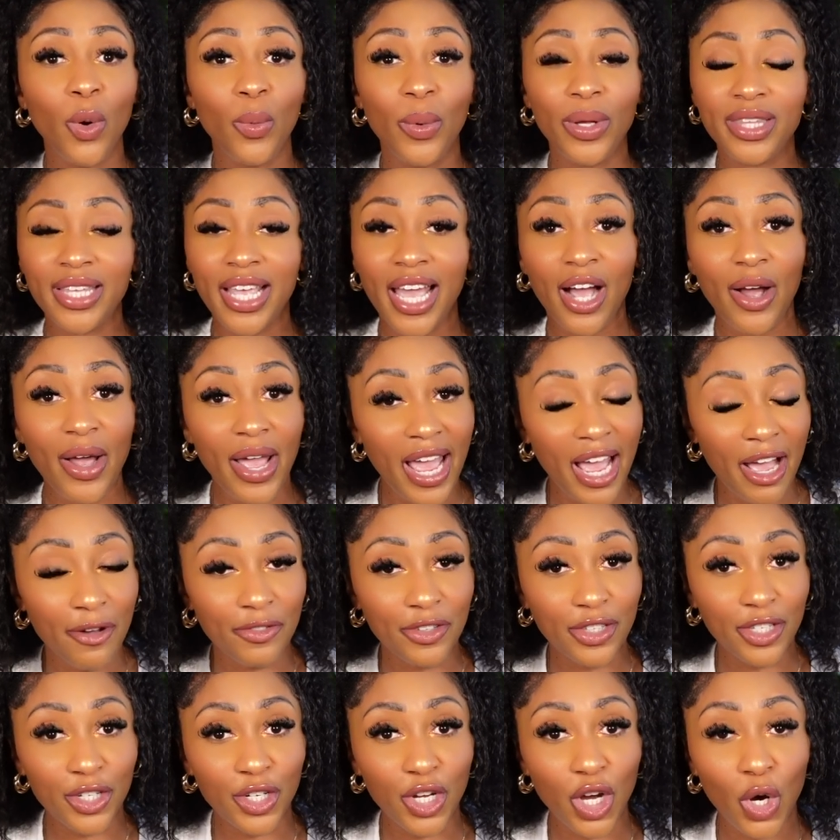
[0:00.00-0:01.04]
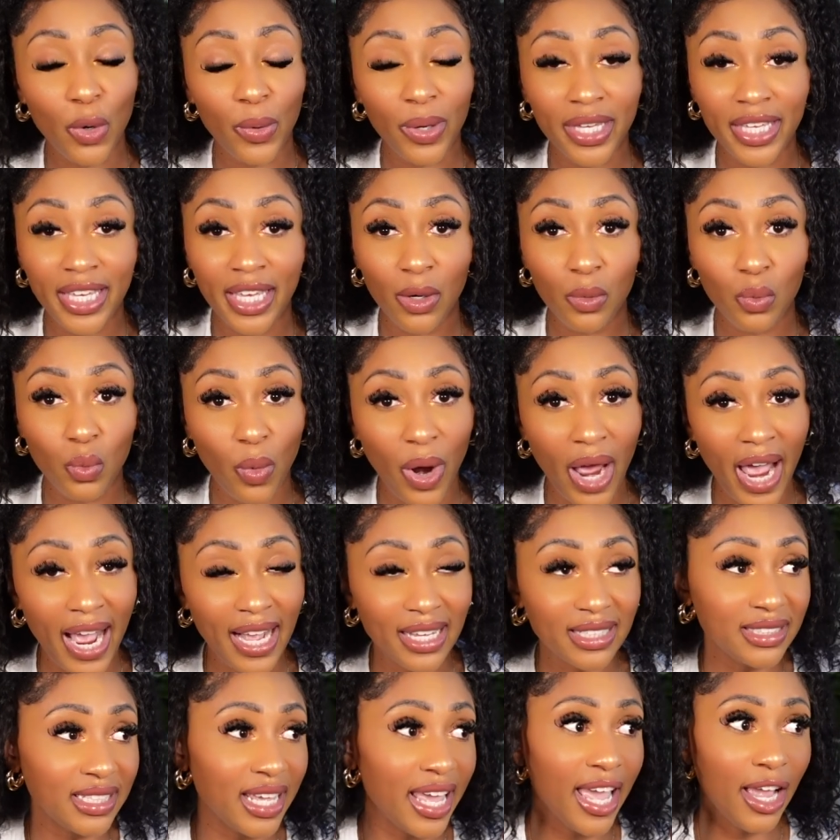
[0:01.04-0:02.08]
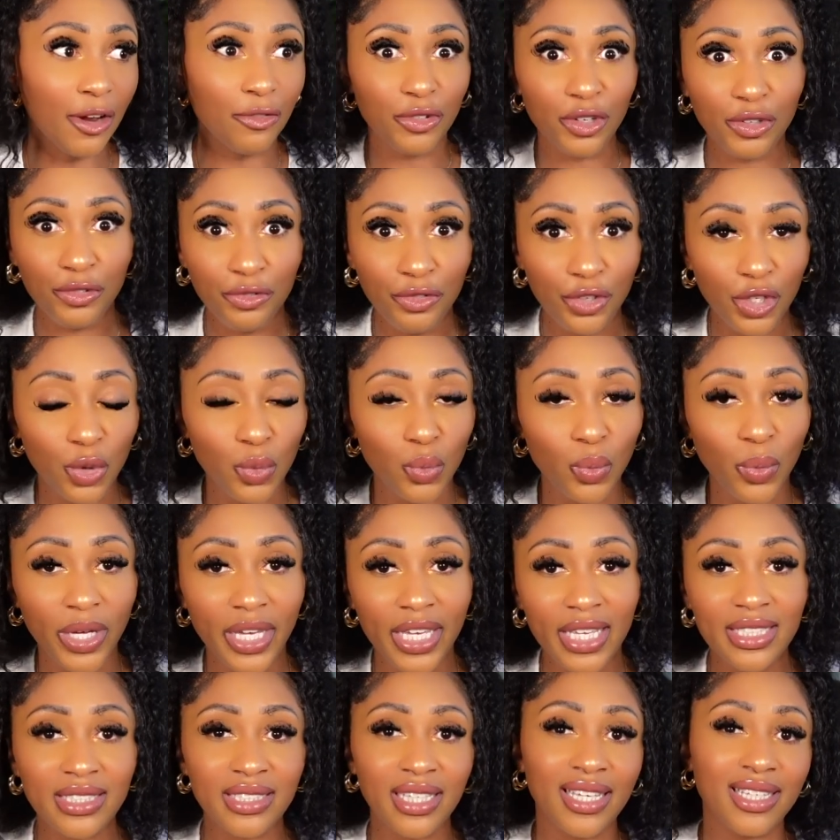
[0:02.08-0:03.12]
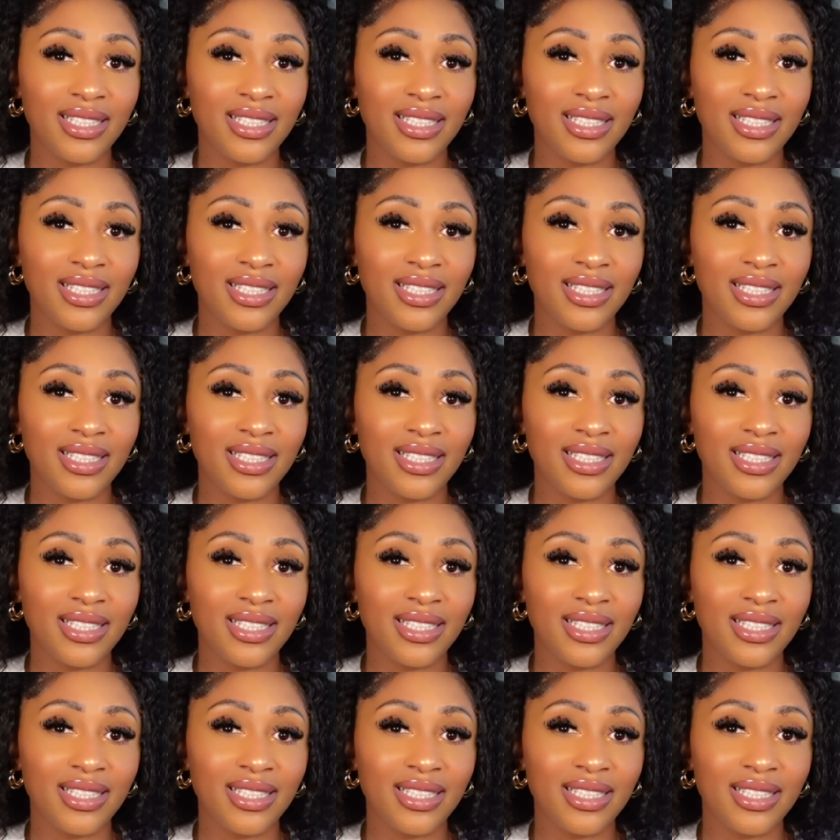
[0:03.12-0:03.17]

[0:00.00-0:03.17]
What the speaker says: without having to go and get waxed every few weeks.